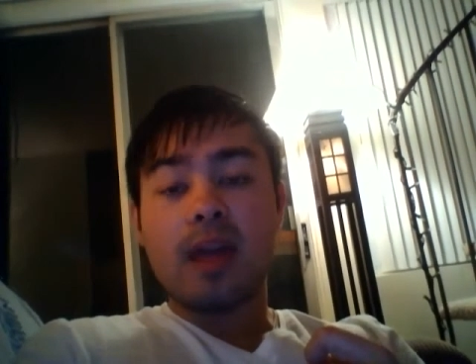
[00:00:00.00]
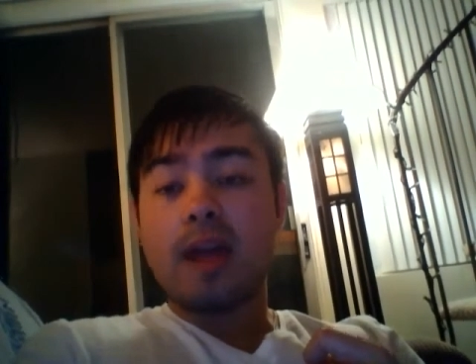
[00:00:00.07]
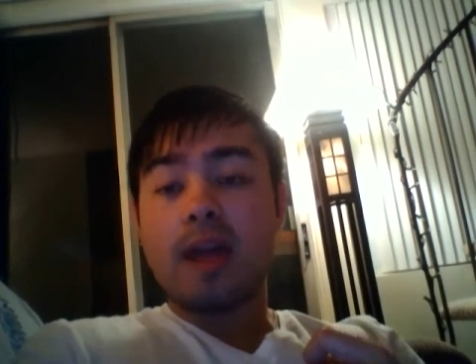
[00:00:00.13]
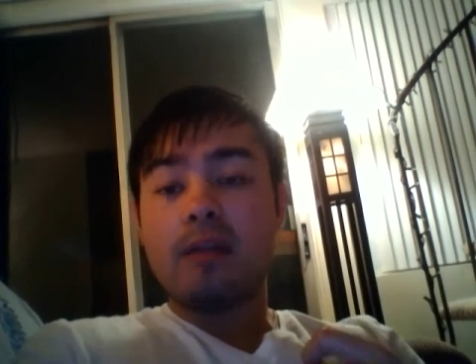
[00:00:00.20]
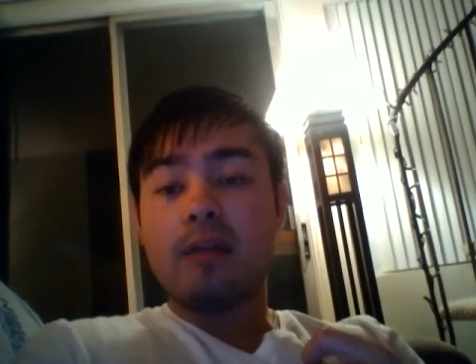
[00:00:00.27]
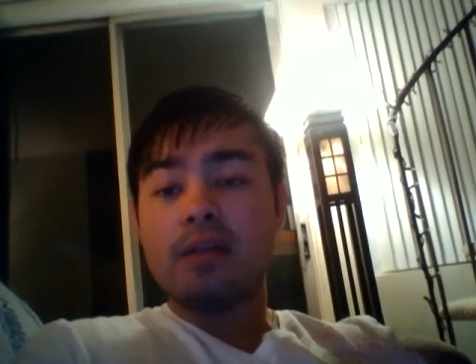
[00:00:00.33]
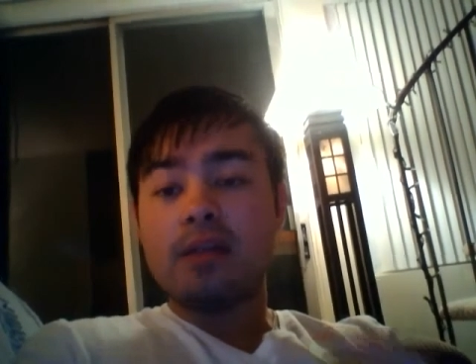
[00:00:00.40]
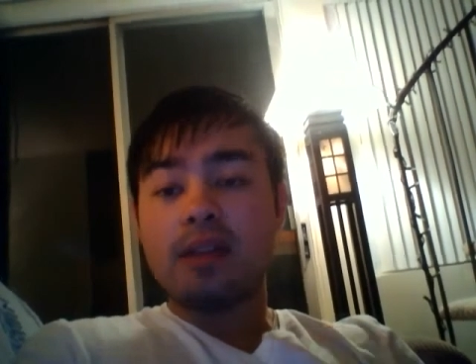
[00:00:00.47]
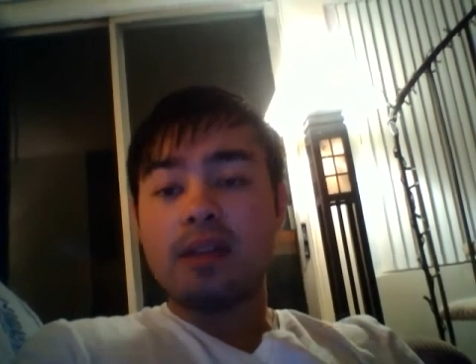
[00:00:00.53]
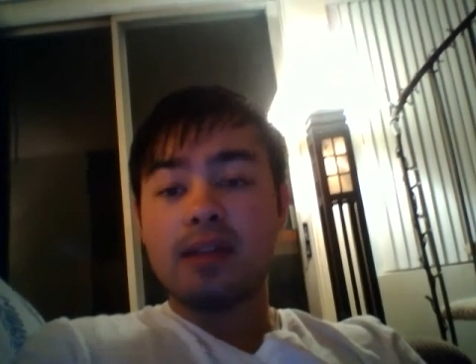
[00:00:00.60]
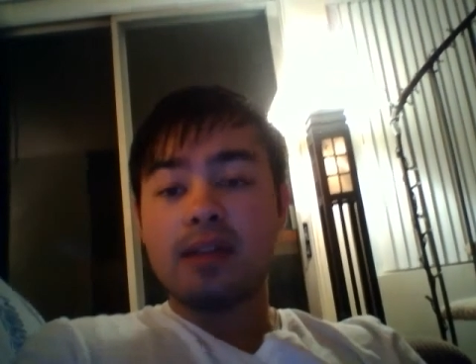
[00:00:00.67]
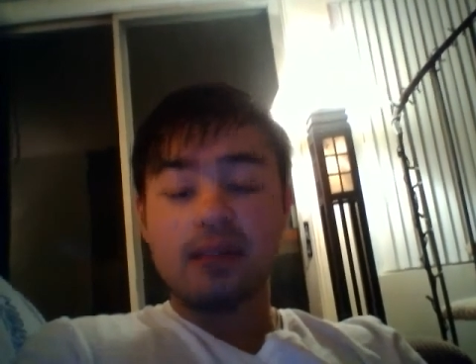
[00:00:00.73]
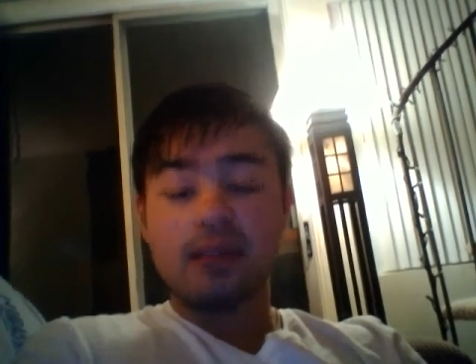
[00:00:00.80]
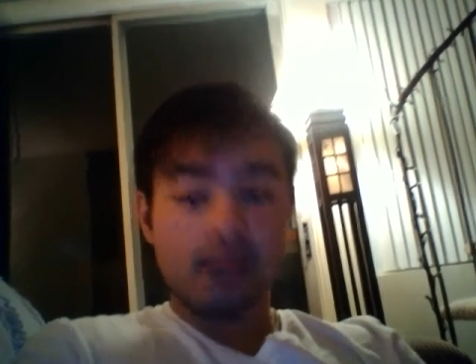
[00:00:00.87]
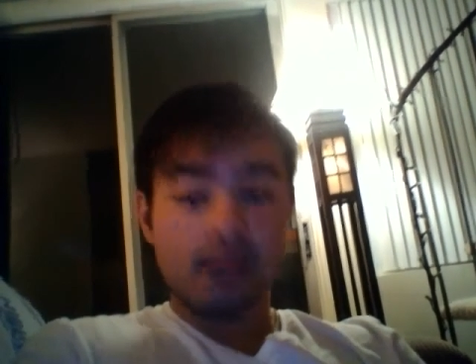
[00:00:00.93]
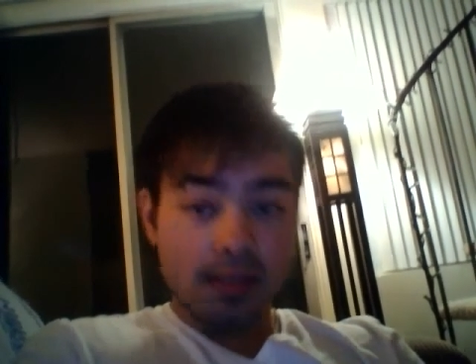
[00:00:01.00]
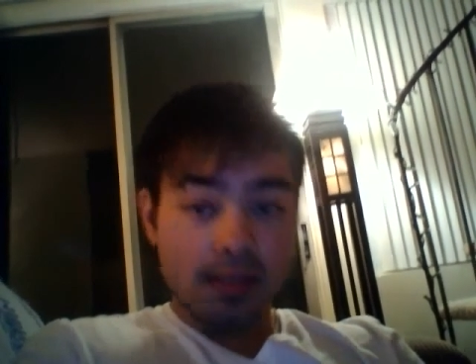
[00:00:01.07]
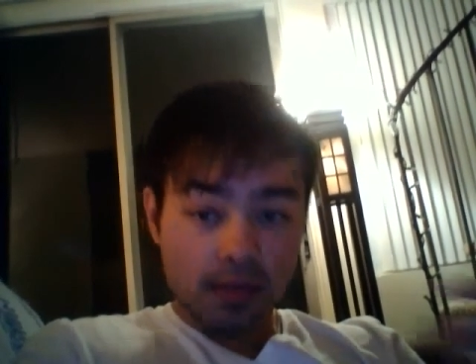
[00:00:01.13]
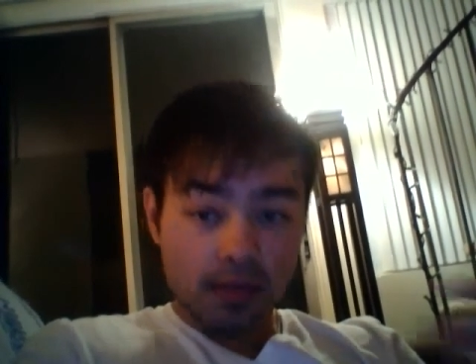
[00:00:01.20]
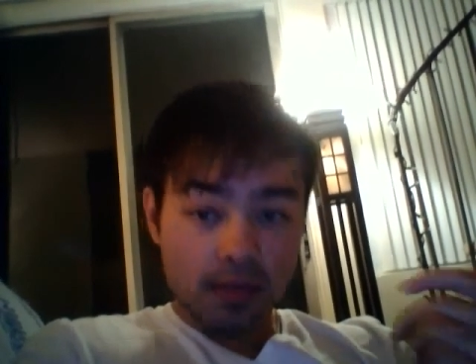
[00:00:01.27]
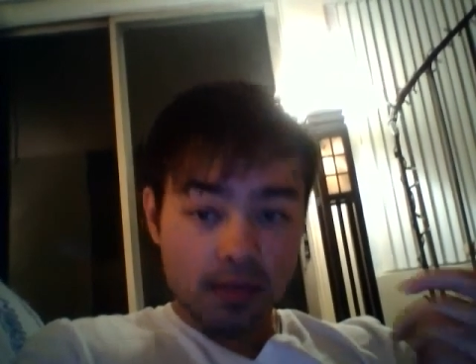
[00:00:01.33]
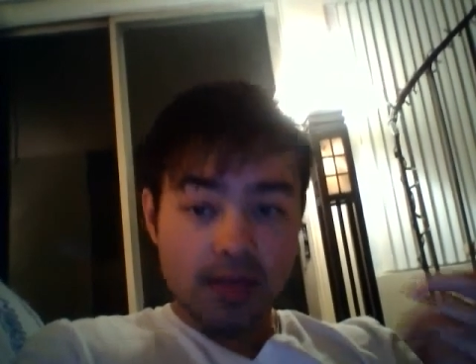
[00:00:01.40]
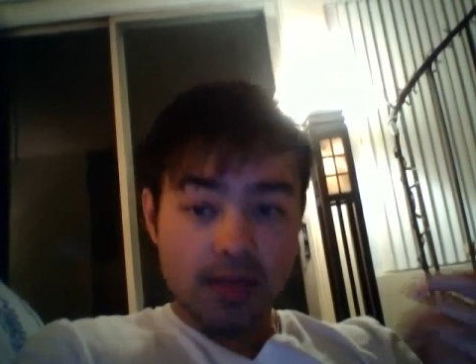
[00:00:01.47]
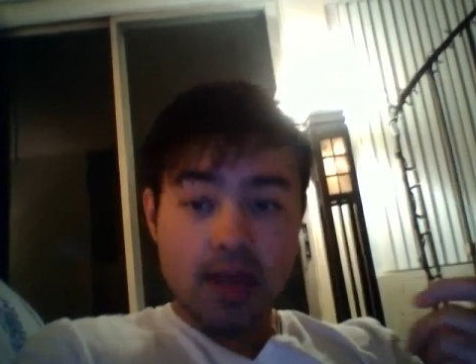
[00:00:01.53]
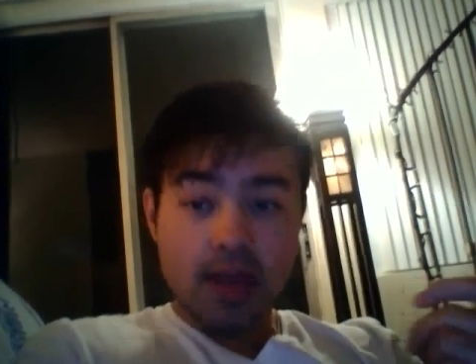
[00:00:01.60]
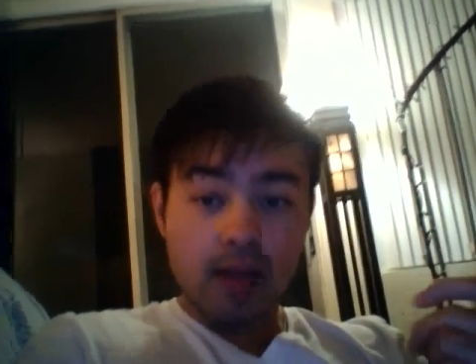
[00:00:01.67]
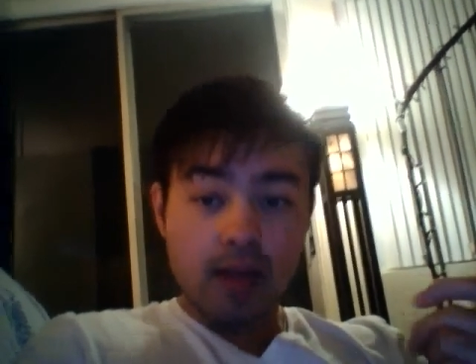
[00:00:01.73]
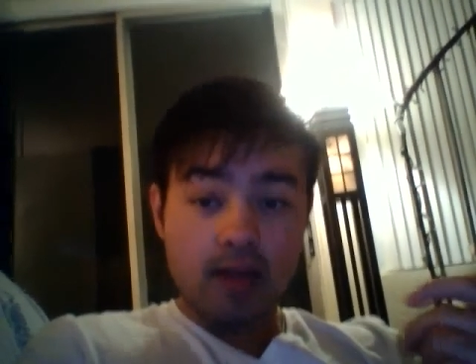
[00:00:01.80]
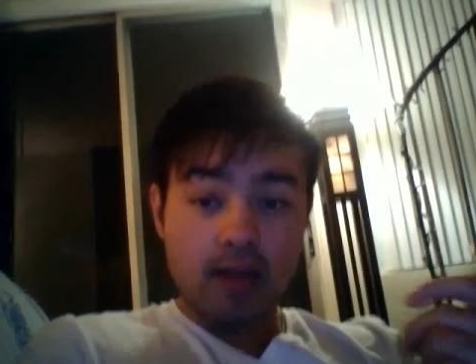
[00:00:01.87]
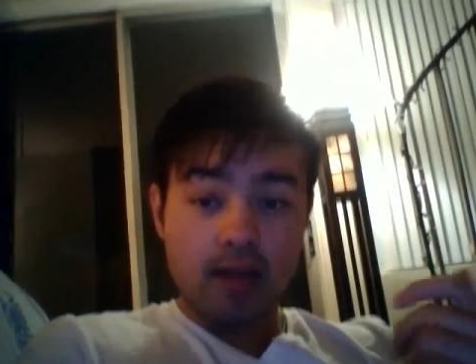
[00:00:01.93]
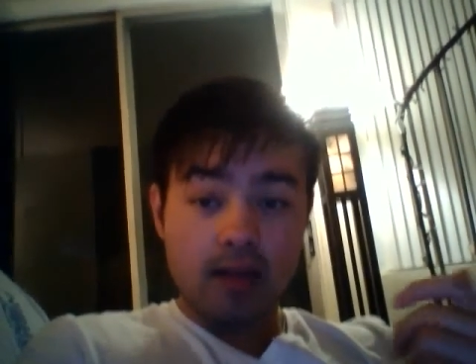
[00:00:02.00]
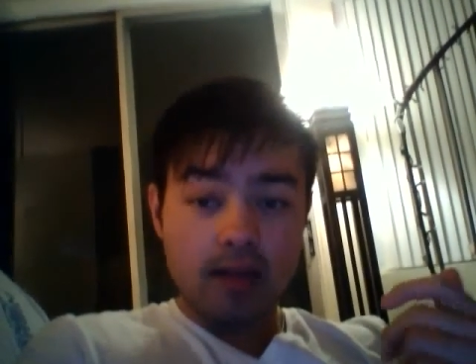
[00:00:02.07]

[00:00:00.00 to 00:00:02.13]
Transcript: everyone test. He's versatile.